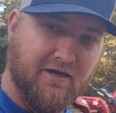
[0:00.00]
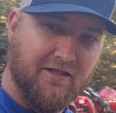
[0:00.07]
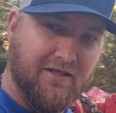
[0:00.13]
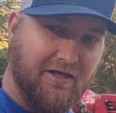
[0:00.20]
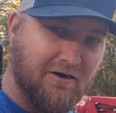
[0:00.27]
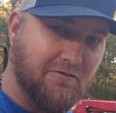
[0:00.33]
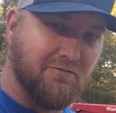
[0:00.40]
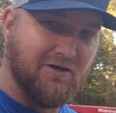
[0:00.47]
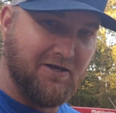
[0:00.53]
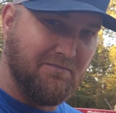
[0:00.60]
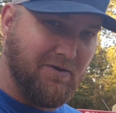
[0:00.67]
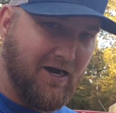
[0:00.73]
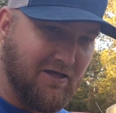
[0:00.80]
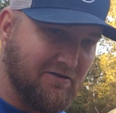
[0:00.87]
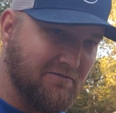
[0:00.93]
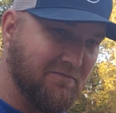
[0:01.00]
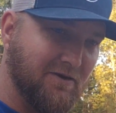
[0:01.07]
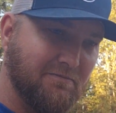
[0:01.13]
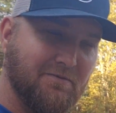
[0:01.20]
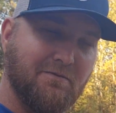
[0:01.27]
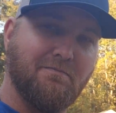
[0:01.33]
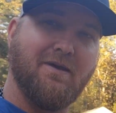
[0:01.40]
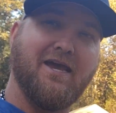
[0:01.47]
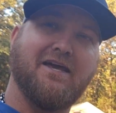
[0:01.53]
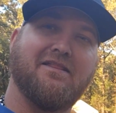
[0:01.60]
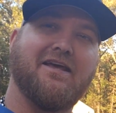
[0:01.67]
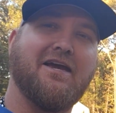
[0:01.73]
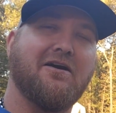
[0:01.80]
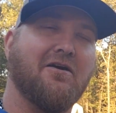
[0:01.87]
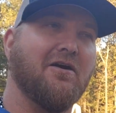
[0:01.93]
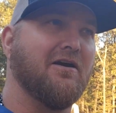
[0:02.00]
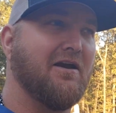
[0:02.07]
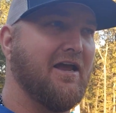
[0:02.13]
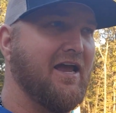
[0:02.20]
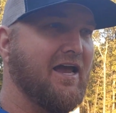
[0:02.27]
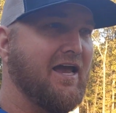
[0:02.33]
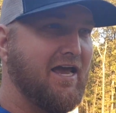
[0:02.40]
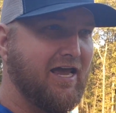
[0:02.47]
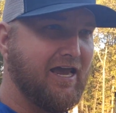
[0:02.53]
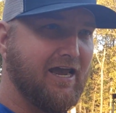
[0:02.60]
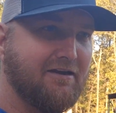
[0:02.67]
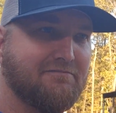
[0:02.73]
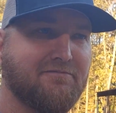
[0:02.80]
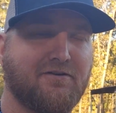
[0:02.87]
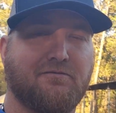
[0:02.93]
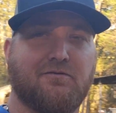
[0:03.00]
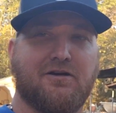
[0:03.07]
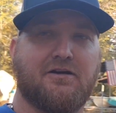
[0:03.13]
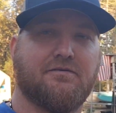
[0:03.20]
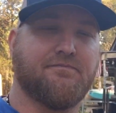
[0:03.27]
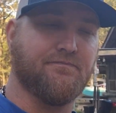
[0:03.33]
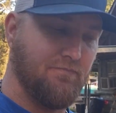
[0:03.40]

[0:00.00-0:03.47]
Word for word: They don't really bother me, but man, they are everywhere.